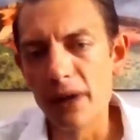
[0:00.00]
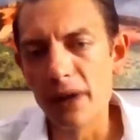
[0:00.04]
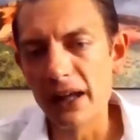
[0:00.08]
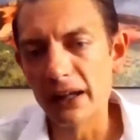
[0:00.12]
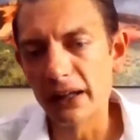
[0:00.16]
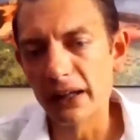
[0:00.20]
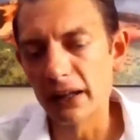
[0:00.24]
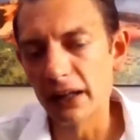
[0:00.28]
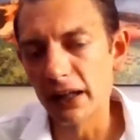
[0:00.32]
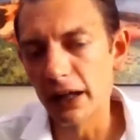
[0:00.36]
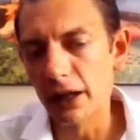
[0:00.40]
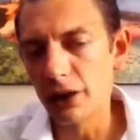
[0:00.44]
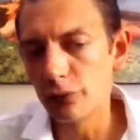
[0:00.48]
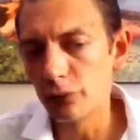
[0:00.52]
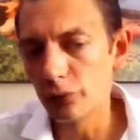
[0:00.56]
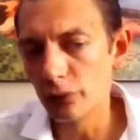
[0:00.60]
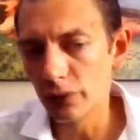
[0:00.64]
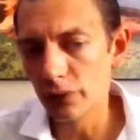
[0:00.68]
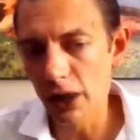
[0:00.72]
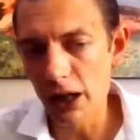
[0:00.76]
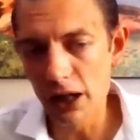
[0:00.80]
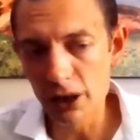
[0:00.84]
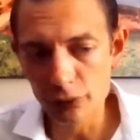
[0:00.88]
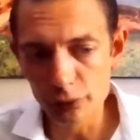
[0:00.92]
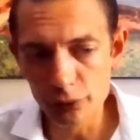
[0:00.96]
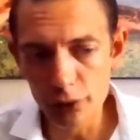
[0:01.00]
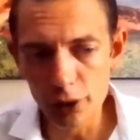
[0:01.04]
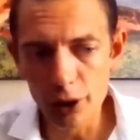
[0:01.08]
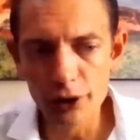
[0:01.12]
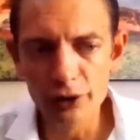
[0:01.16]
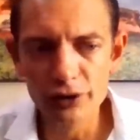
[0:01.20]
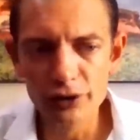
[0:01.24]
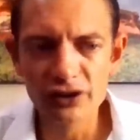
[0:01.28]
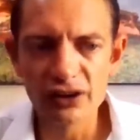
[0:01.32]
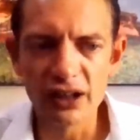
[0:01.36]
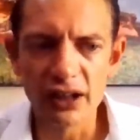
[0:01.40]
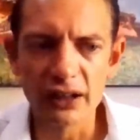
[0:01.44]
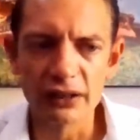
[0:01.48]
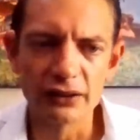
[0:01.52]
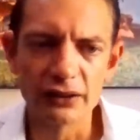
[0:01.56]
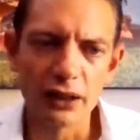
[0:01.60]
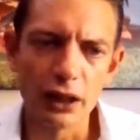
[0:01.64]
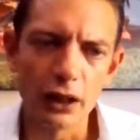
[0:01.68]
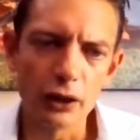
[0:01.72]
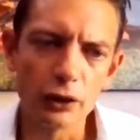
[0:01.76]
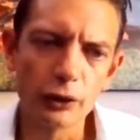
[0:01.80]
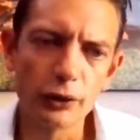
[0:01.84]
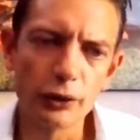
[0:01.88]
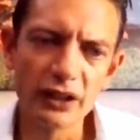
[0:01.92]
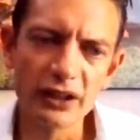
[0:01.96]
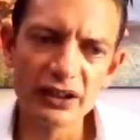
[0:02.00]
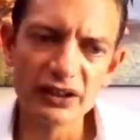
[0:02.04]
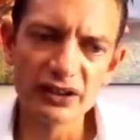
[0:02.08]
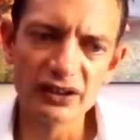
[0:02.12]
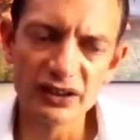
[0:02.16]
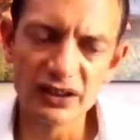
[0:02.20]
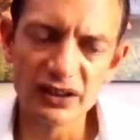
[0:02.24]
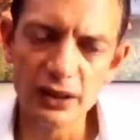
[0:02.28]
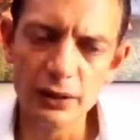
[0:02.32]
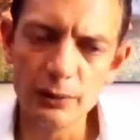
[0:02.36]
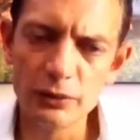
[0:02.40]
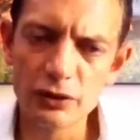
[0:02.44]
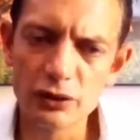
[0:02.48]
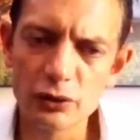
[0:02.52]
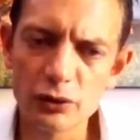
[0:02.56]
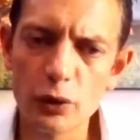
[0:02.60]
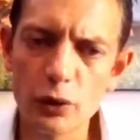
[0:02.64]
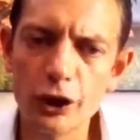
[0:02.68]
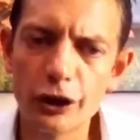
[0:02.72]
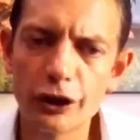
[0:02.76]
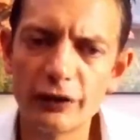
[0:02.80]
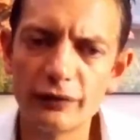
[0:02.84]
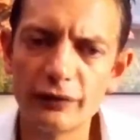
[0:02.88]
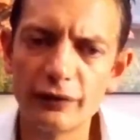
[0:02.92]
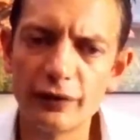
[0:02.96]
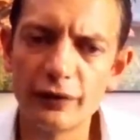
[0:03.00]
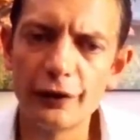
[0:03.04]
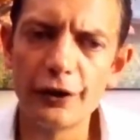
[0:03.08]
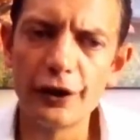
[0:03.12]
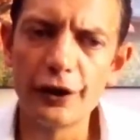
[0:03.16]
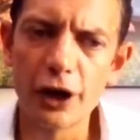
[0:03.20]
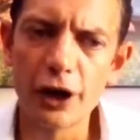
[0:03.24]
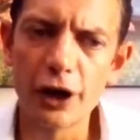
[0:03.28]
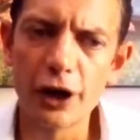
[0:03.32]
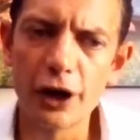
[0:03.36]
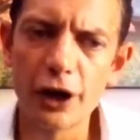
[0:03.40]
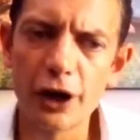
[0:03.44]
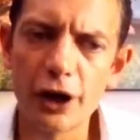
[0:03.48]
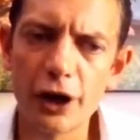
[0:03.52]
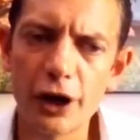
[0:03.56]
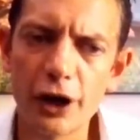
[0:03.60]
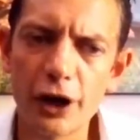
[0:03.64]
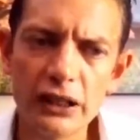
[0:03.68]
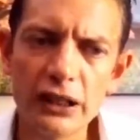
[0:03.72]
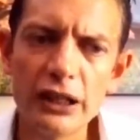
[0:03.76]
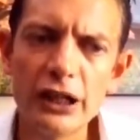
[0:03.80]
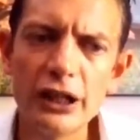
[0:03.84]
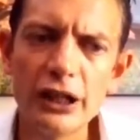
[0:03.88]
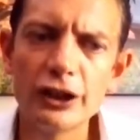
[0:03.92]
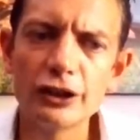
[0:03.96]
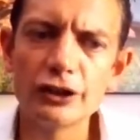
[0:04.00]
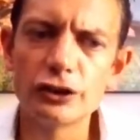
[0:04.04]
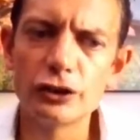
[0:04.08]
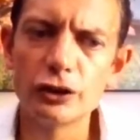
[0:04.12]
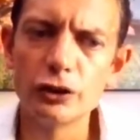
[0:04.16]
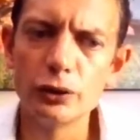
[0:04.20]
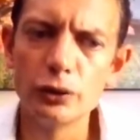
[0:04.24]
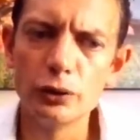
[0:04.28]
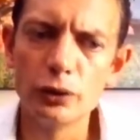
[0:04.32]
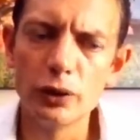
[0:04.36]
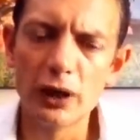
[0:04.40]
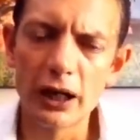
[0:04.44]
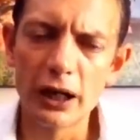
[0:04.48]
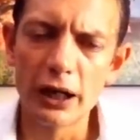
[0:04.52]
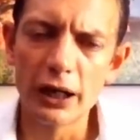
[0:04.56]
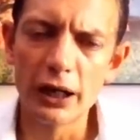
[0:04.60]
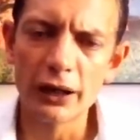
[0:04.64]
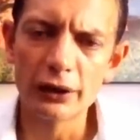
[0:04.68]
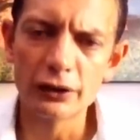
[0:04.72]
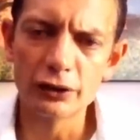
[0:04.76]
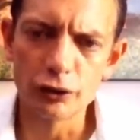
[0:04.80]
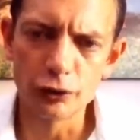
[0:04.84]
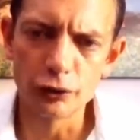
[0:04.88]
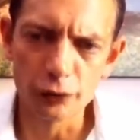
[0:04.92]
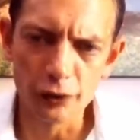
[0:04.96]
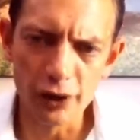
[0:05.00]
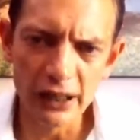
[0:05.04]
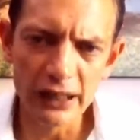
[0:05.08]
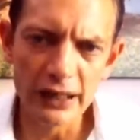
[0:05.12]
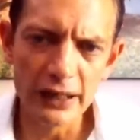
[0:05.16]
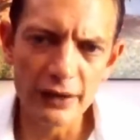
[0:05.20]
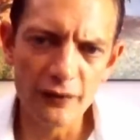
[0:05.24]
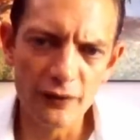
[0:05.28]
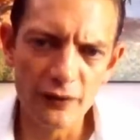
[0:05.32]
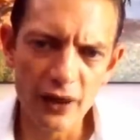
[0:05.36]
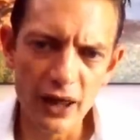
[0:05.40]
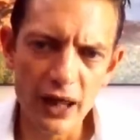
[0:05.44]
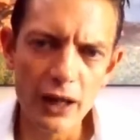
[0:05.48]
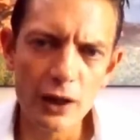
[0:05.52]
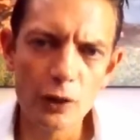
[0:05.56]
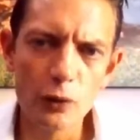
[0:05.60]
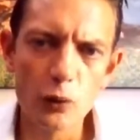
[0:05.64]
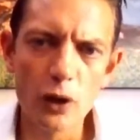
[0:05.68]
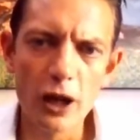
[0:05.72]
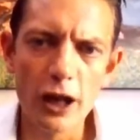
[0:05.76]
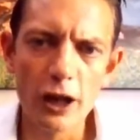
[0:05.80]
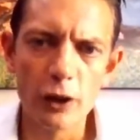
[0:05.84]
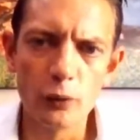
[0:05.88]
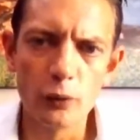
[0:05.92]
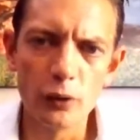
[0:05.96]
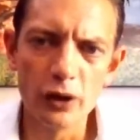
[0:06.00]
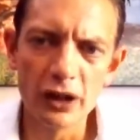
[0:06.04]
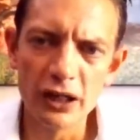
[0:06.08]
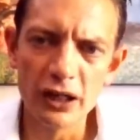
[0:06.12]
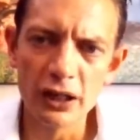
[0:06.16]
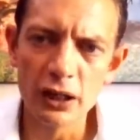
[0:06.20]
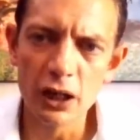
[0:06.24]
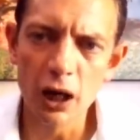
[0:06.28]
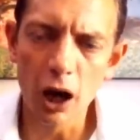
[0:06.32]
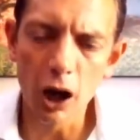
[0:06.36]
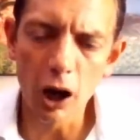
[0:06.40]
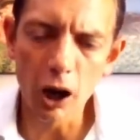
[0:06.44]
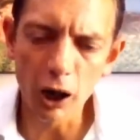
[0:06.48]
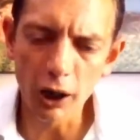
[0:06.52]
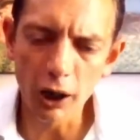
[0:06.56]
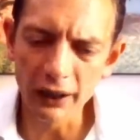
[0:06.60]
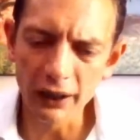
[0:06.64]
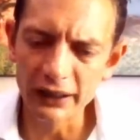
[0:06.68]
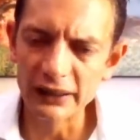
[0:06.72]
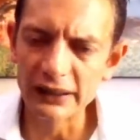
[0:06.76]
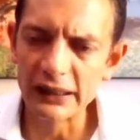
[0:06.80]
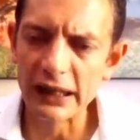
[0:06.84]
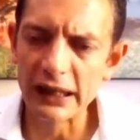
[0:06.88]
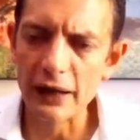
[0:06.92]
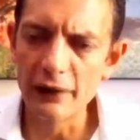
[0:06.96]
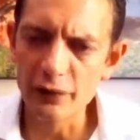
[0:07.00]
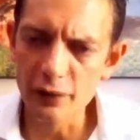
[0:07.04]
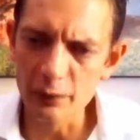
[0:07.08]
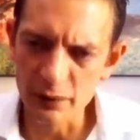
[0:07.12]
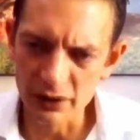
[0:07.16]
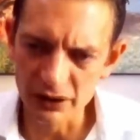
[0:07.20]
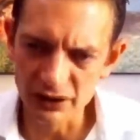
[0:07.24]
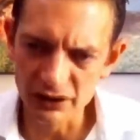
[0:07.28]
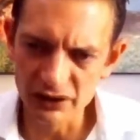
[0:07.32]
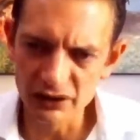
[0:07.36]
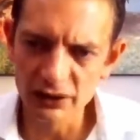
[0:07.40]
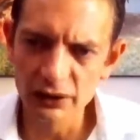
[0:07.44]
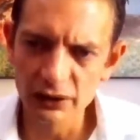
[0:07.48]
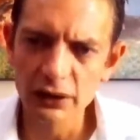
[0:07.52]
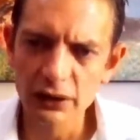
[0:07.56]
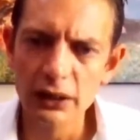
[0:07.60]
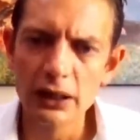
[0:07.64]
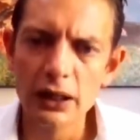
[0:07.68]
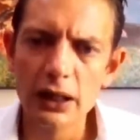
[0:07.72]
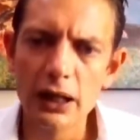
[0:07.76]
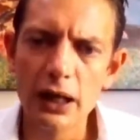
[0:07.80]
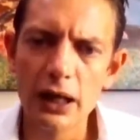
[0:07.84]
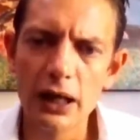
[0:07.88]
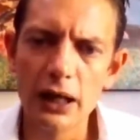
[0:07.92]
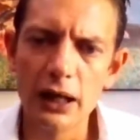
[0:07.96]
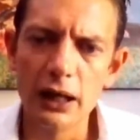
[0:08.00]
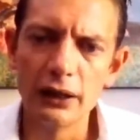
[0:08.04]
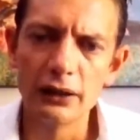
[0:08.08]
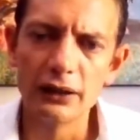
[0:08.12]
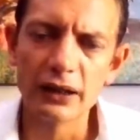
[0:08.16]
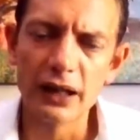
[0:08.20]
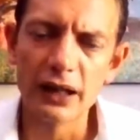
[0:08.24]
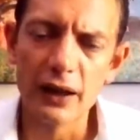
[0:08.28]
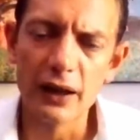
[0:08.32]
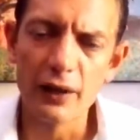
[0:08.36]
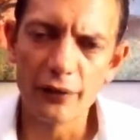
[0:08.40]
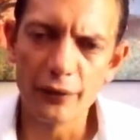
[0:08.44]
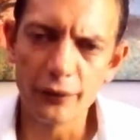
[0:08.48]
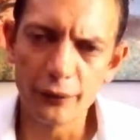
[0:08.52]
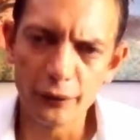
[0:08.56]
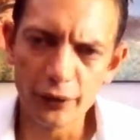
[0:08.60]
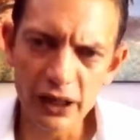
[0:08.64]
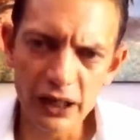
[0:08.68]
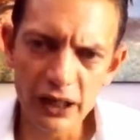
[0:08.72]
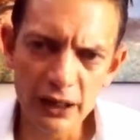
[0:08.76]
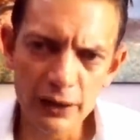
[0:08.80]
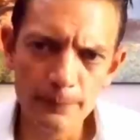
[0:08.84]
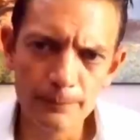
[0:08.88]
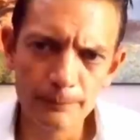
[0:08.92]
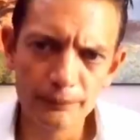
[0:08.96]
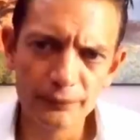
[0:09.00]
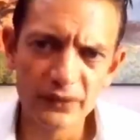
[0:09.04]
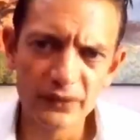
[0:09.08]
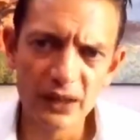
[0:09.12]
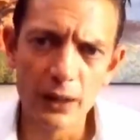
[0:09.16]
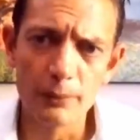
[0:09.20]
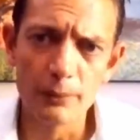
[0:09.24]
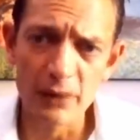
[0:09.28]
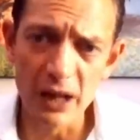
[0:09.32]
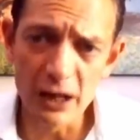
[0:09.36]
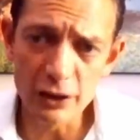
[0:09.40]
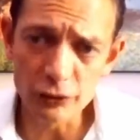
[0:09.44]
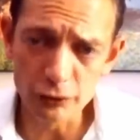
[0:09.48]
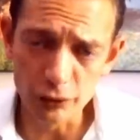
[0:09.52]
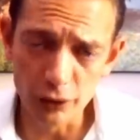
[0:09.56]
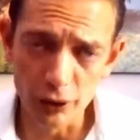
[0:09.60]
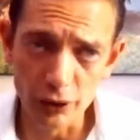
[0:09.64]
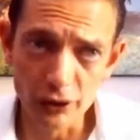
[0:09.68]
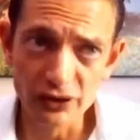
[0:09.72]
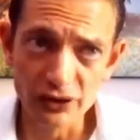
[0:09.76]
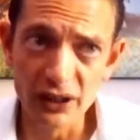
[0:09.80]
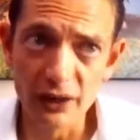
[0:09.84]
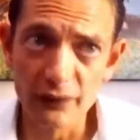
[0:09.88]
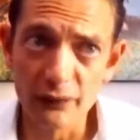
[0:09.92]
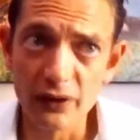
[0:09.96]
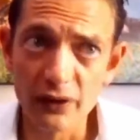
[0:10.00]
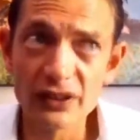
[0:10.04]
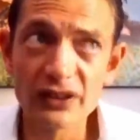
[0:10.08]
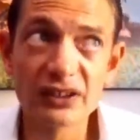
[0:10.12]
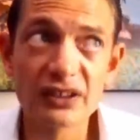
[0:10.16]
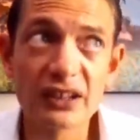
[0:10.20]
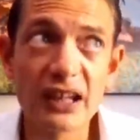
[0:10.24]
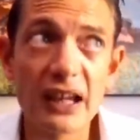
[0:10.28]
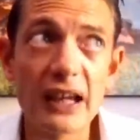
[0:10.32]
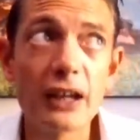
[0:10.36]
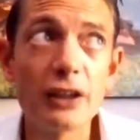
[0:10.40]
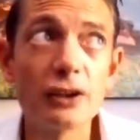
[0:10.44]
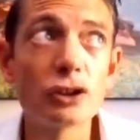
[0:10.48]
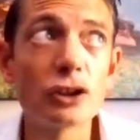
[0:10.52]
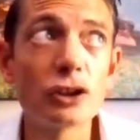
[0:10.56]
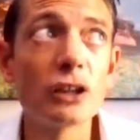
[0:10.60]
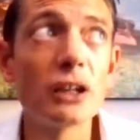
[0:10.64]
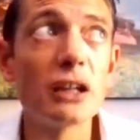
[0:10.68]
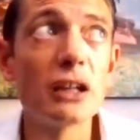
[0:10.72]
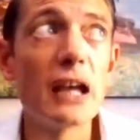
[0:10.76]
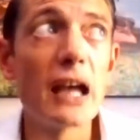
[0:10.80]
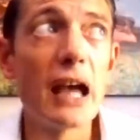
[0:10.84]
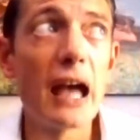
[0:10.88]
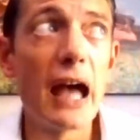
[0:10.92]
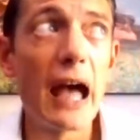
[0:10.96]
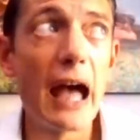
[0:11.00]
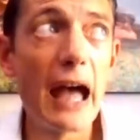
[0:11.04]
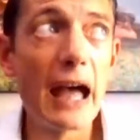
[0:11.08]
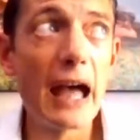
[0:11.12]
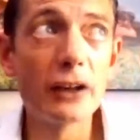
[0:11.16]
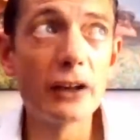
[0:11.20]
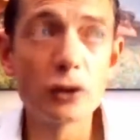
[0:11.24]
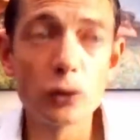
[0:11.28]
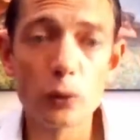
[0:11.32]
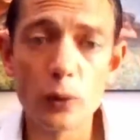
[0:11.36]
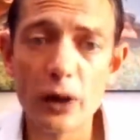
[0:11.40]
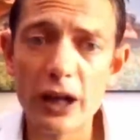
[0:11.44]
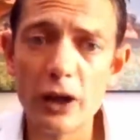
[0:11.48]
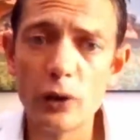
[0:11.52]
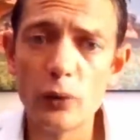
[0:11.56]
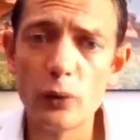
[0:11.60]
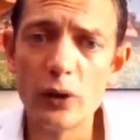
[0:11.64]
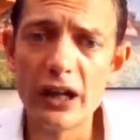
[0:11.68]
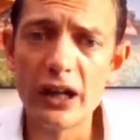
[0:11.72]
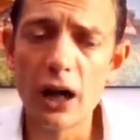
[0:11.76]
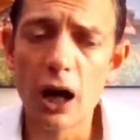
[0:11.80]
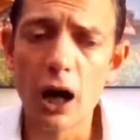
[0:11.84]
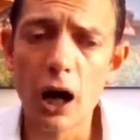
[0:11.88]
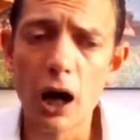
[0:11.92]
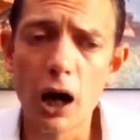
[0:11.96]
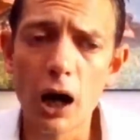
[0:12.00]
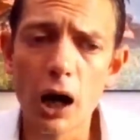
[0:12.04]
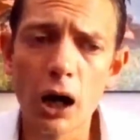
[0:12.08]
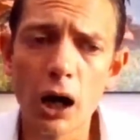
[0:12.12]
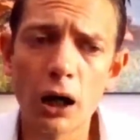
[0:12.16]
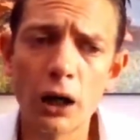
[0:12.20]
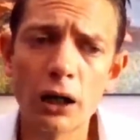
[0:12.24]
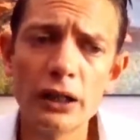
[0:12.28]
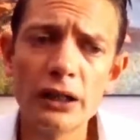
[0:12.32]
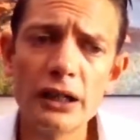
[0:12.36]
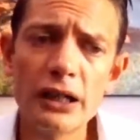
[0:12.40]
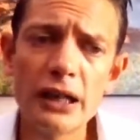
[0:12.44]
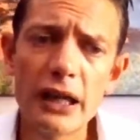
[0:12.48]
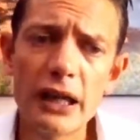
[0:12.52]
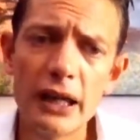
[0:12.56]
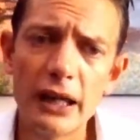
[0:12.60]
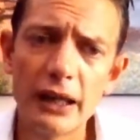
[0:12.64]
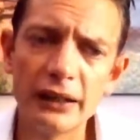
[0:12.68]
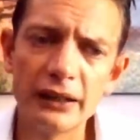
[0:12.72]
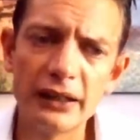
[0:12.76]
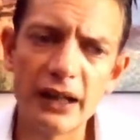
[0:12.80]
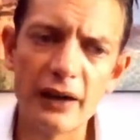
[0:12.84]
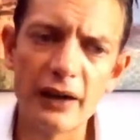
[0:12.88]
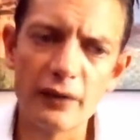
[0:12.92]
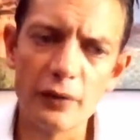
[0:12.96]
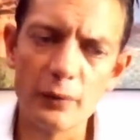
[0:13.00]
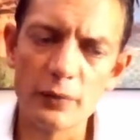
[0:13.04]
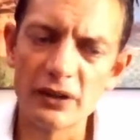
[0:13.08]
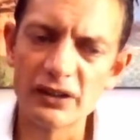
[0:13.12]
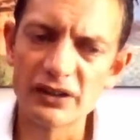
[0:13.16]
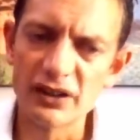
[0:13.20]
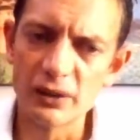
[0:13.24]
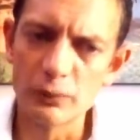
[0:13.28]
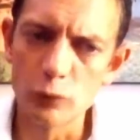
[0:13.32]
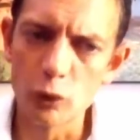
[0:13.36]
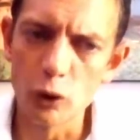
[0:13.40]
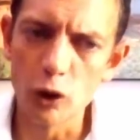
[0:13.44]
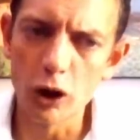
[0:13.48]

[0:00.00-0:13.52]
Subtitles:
making inroads, and Jaco and his team is working very hard to really, there where we are in government in three metros at this stage, and where we are in government in